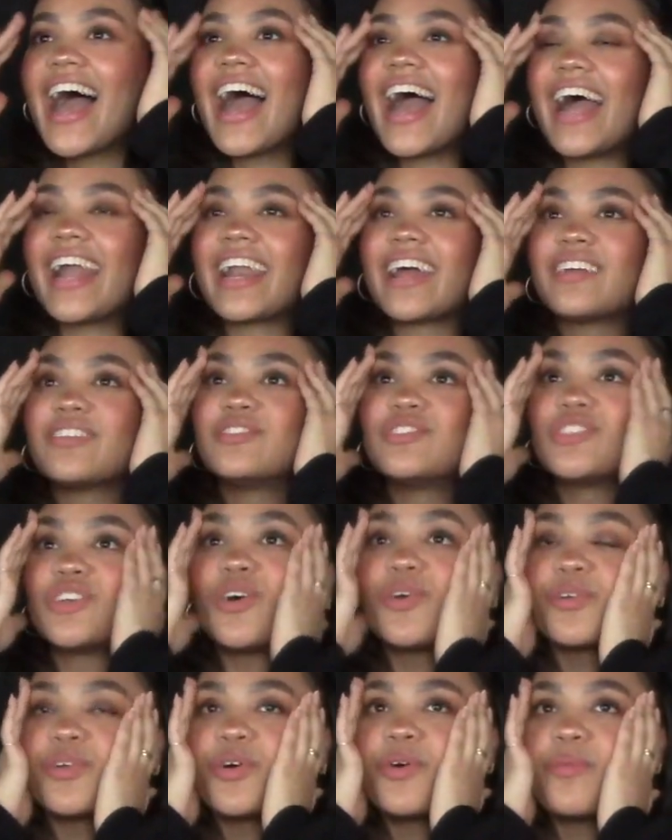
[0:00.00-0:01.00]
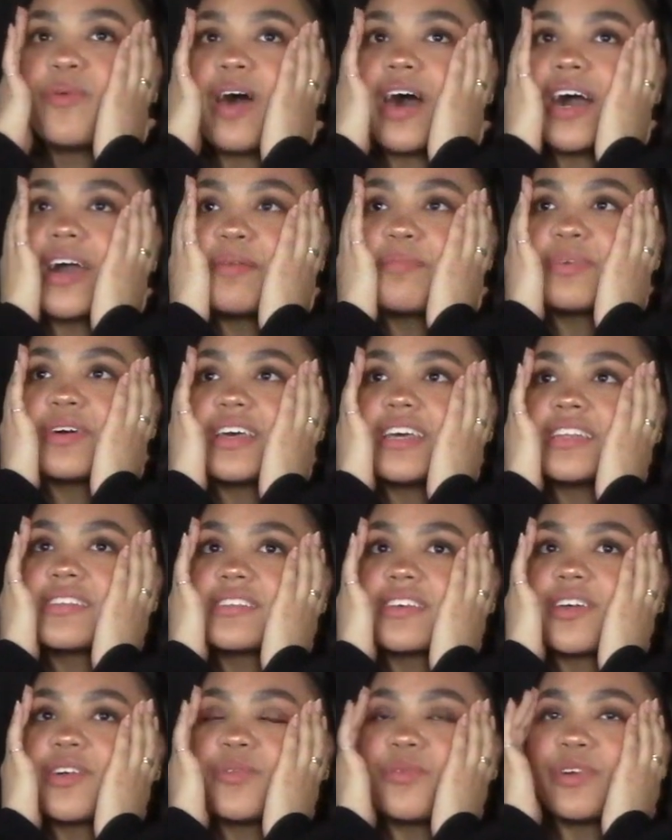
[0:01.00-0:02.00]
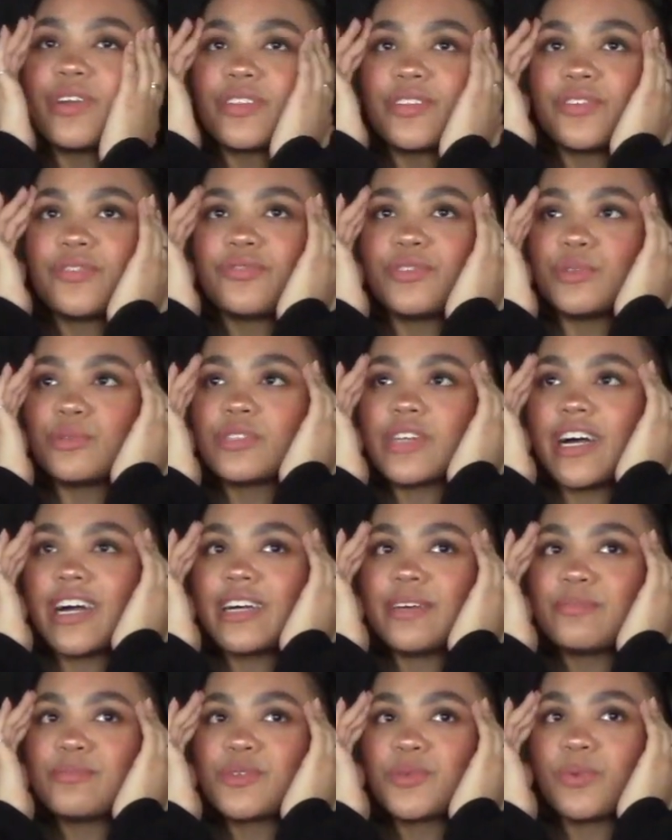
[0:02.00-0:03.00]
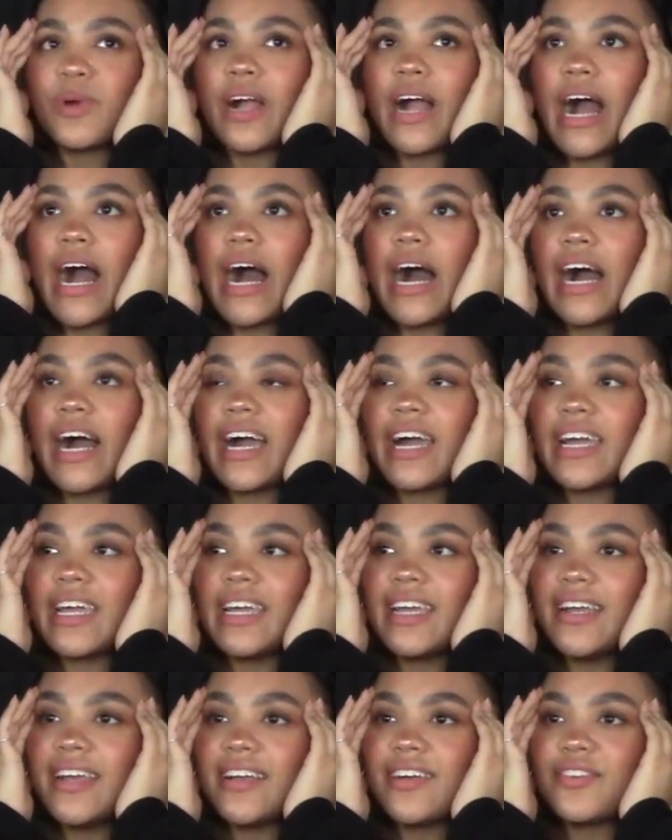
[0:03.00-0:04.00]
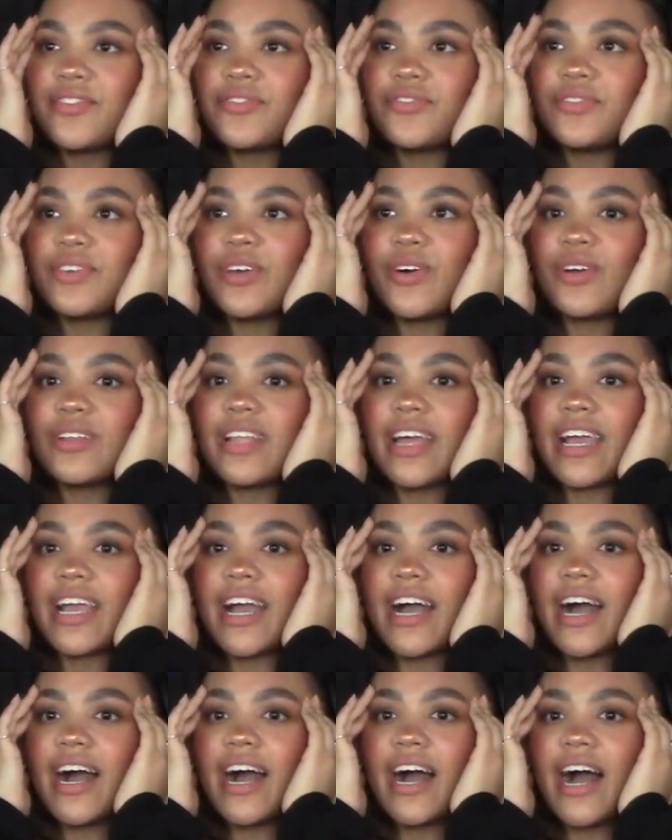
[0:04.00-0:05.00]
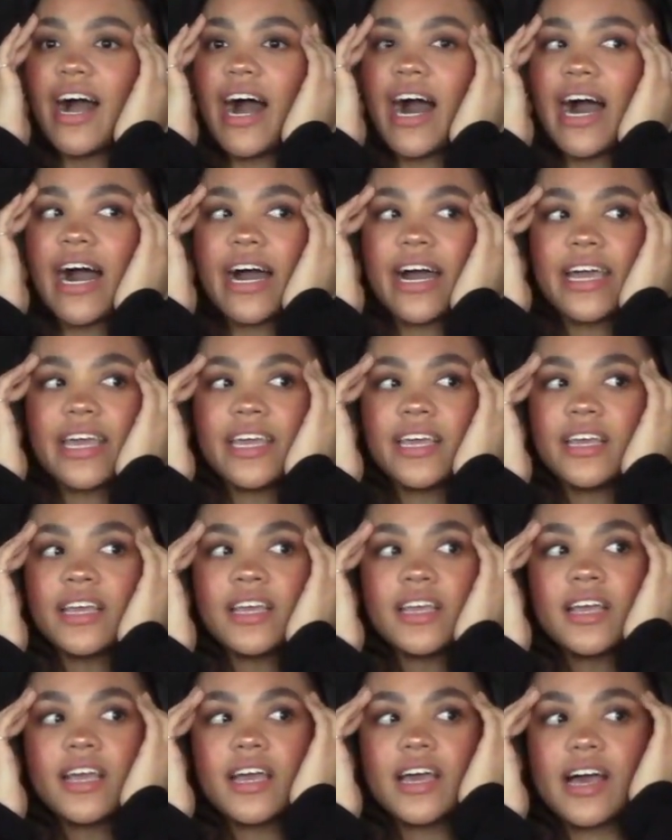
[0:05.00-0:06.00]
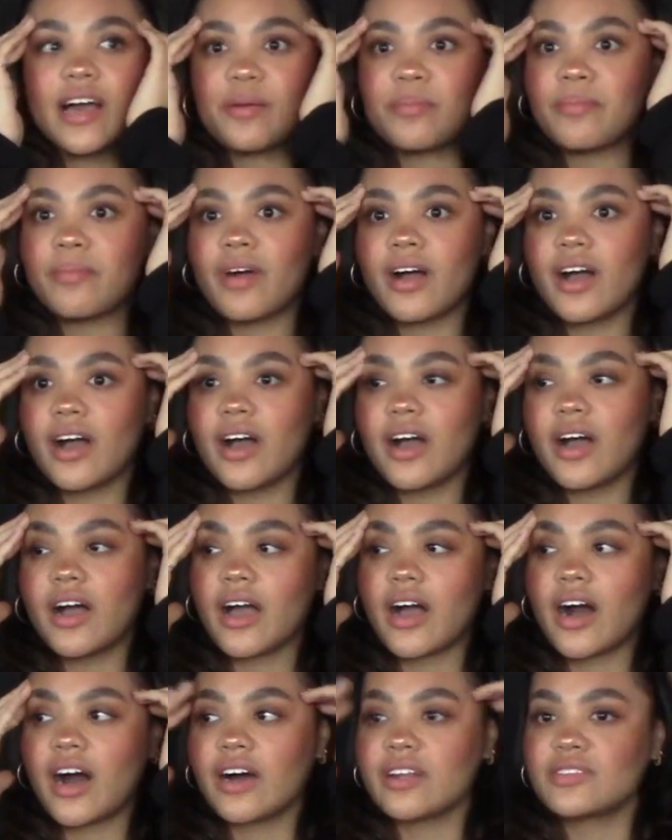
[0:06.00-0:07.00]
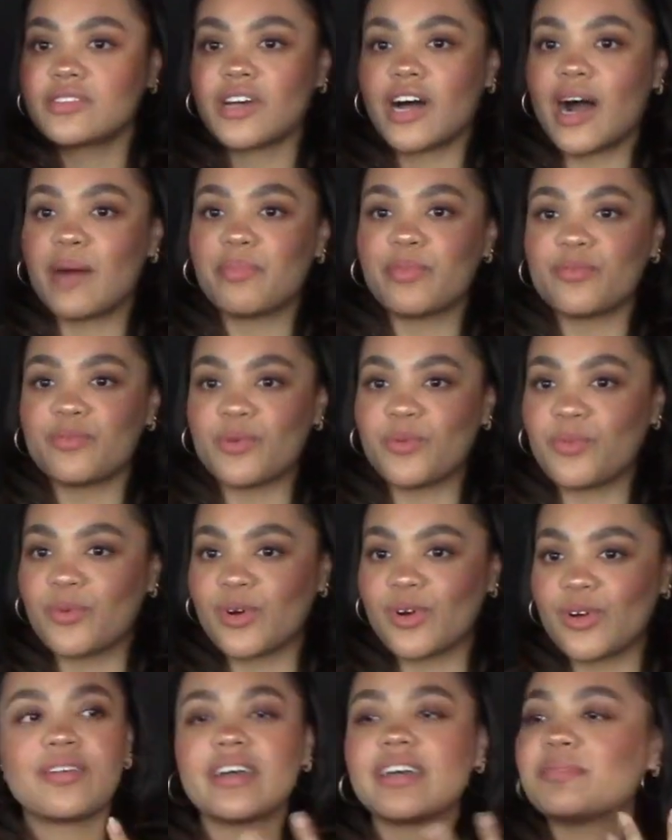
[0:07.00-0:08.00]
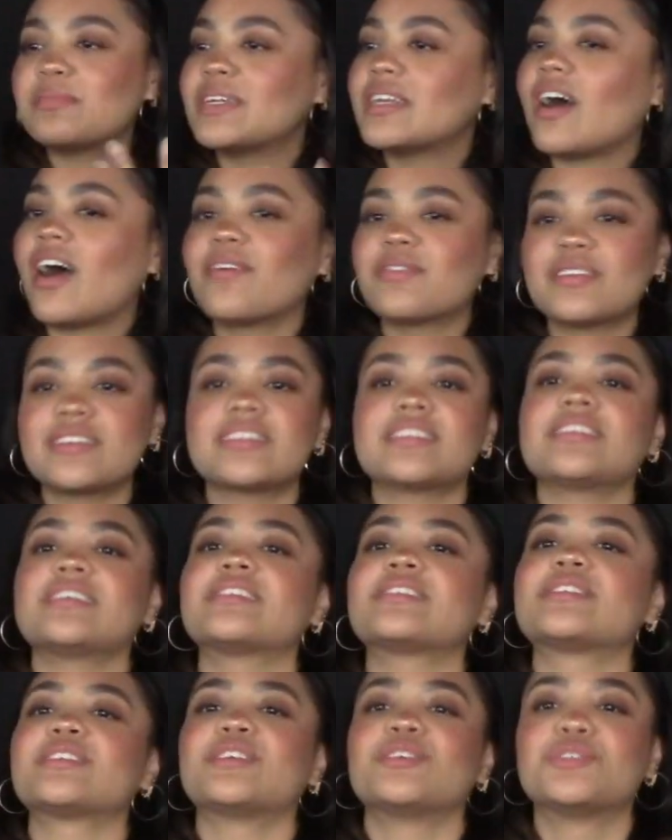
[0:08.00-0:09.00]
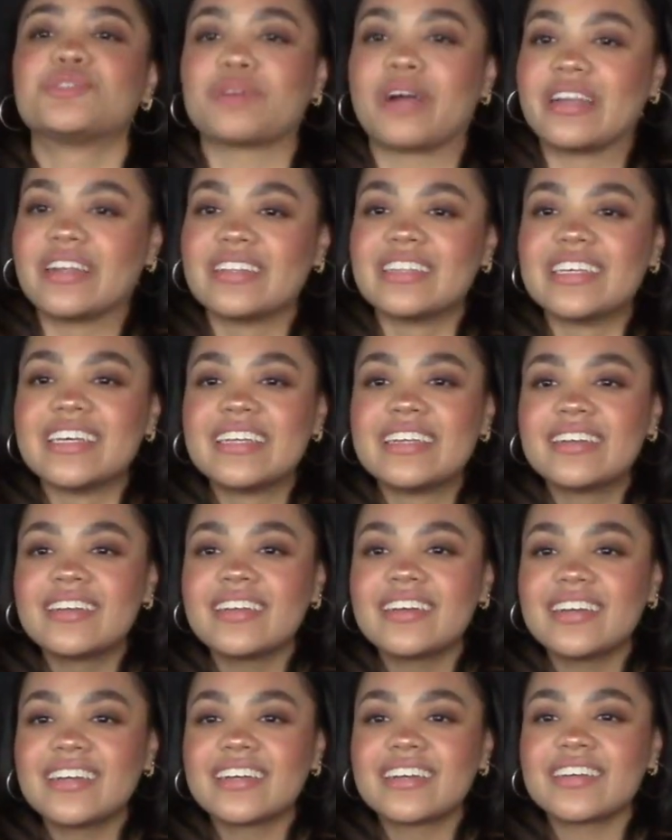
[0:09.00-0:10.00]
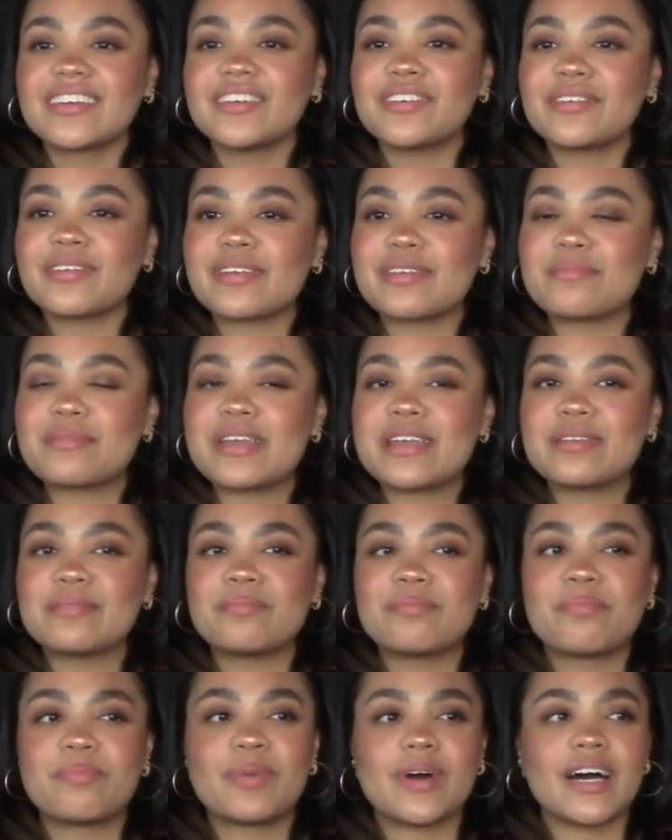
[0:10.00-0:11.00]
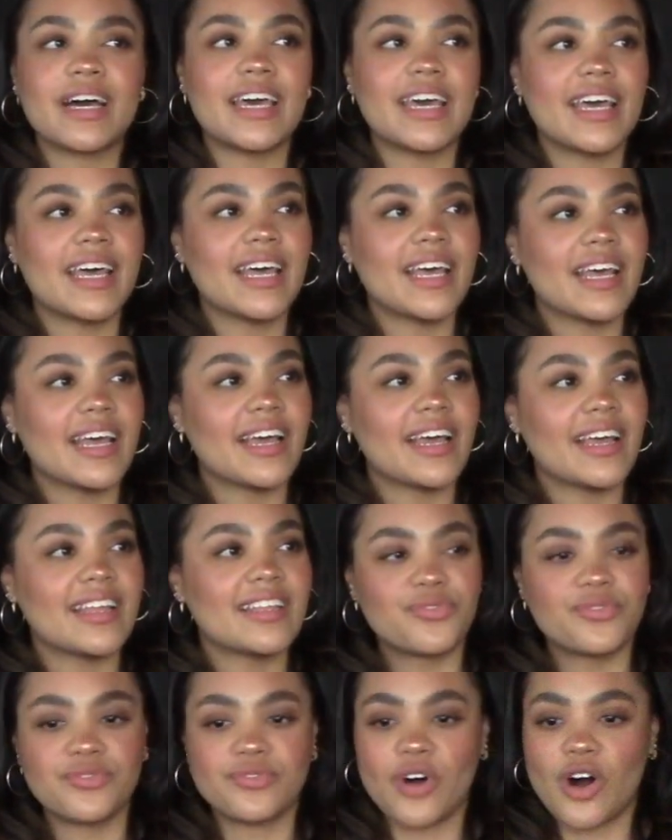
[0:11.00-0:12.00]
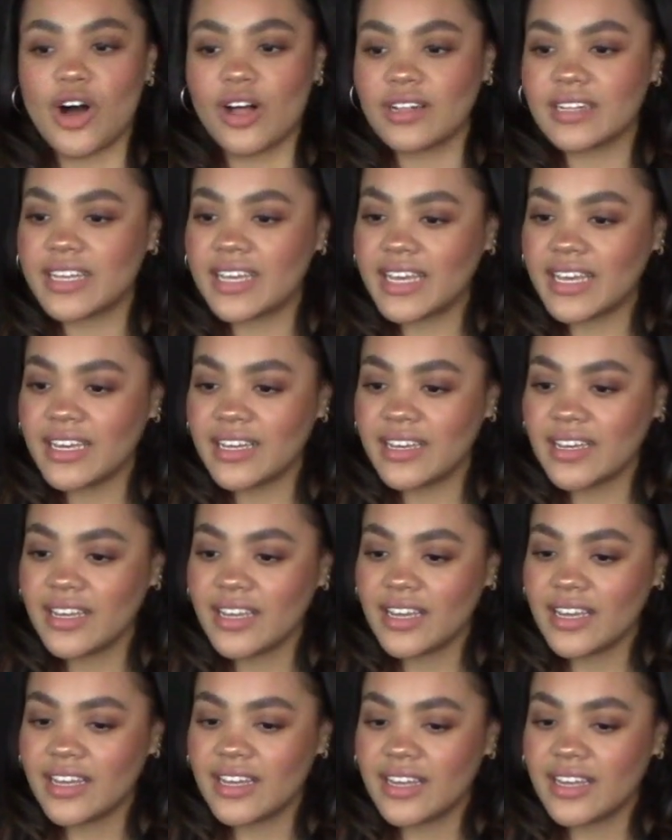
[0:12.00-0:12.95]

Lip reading: And I don't know why, but it's like one of the few times where I feel like I am on top of the world. I mean, obviously it's the adrenaline, you know what I mean? But falling,